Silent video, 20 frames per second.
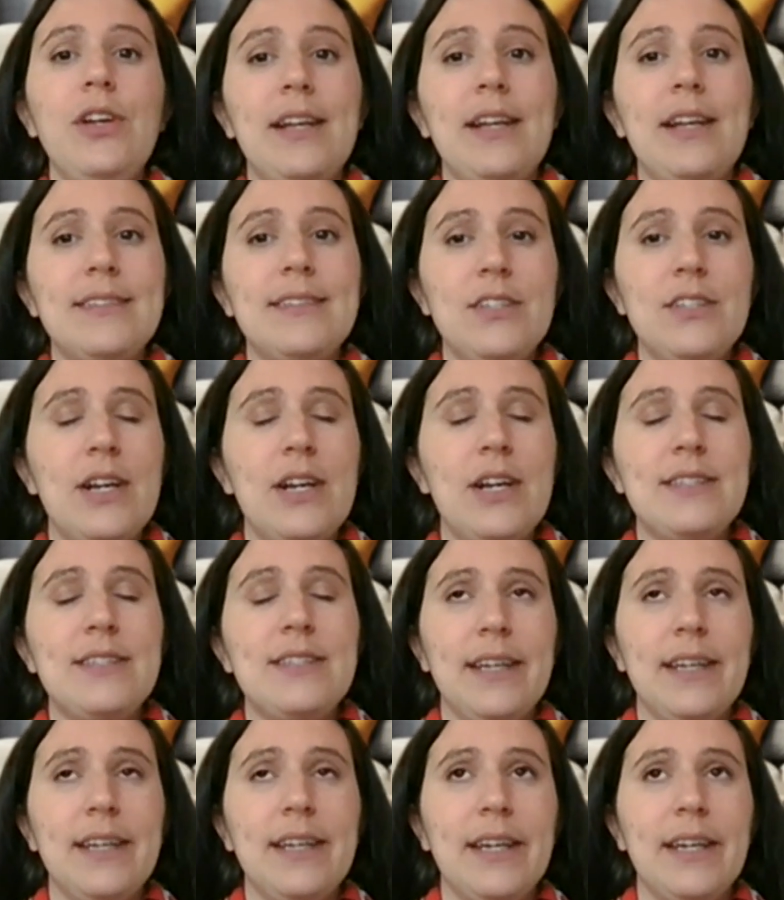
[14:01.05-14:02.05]
And it's
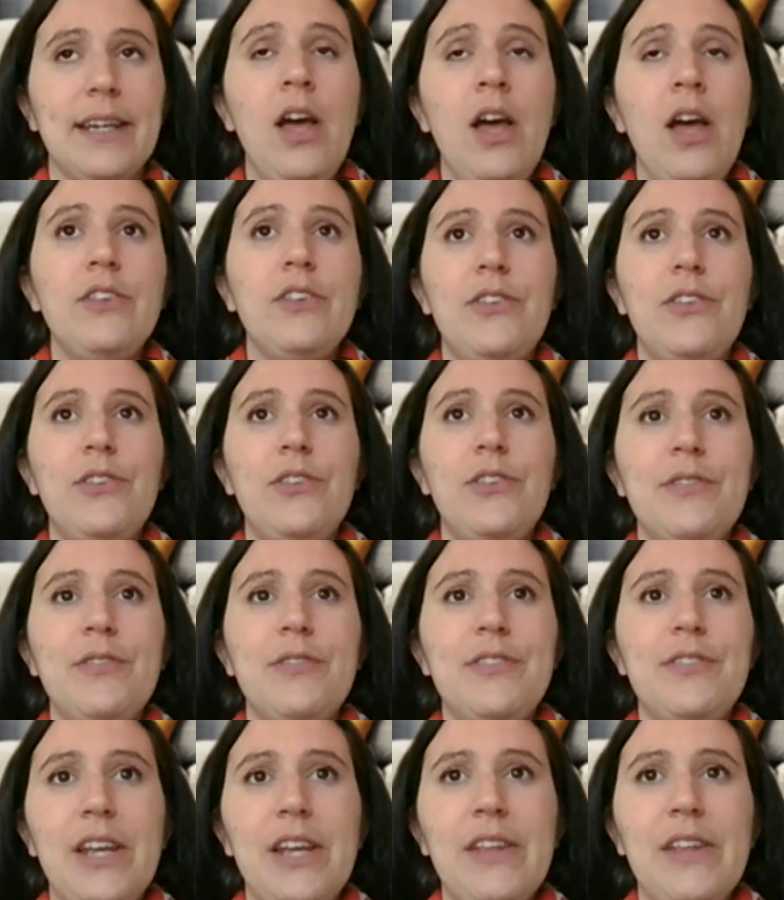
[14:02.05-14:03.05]
interesting to sort of
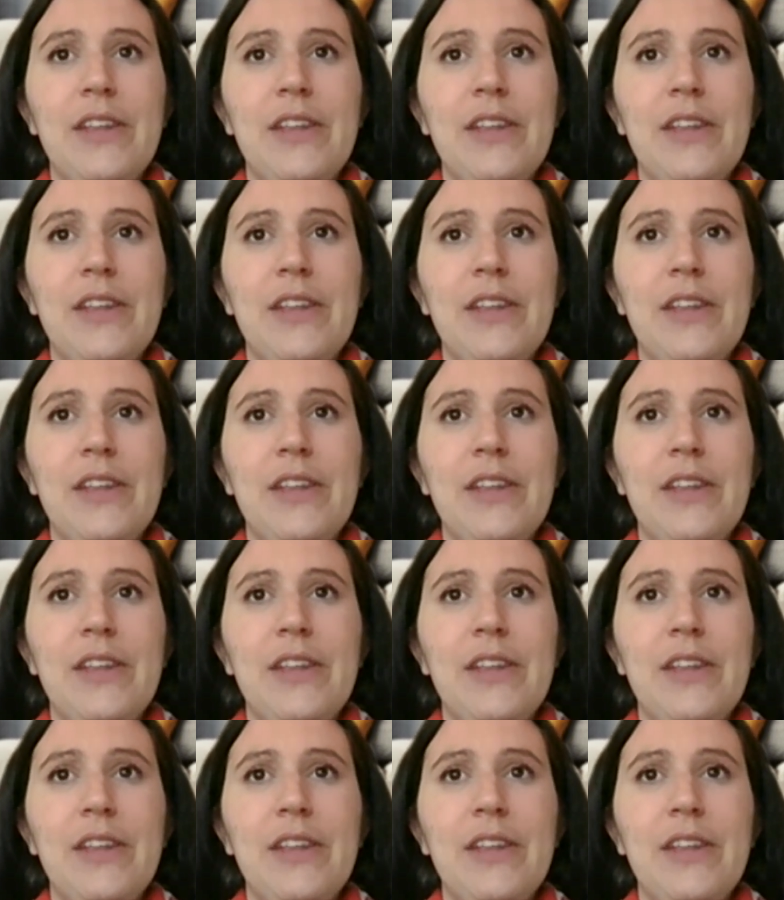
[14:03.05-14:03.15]
see the